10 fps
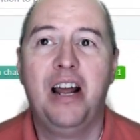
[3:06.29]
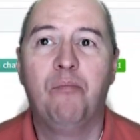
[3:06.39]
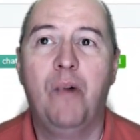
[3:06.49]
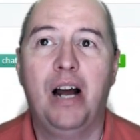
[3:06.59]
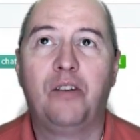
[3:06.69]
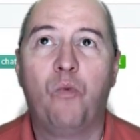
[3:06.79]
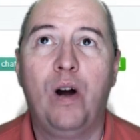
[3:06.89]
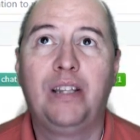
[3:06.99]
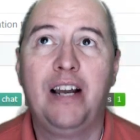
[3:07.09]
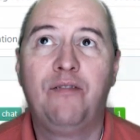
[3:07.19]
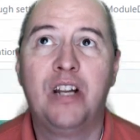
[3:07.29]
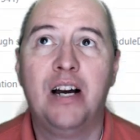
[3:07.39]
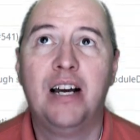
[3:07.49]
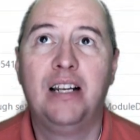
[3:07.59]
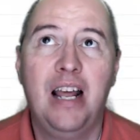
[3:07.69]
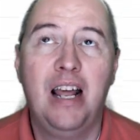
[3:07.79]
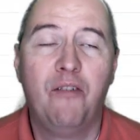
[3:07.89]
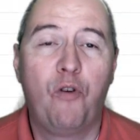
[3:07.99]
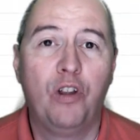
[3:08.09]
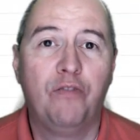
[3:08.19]
But what they've done
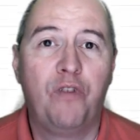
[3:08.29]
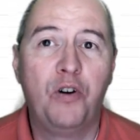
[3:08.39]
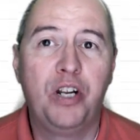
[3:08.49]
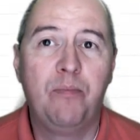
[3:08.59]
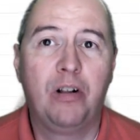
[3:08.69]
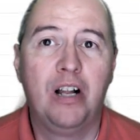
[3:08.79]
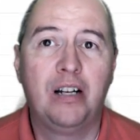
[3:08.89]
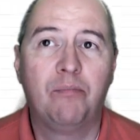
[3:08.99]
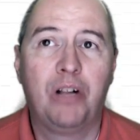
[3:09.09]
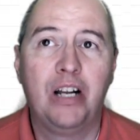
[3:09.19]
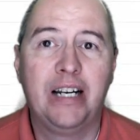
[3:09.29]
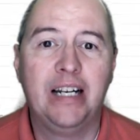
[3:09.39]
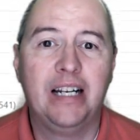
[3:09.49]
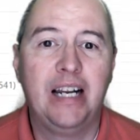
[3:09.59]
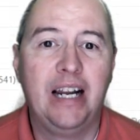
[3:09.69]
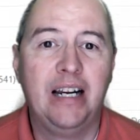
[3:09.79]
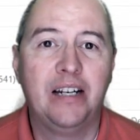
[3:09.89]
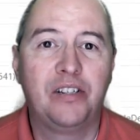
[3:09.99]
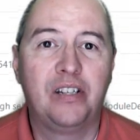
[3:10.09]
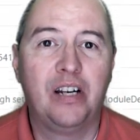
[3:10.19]
for the Fody plugin
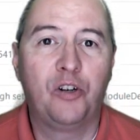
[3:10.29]
is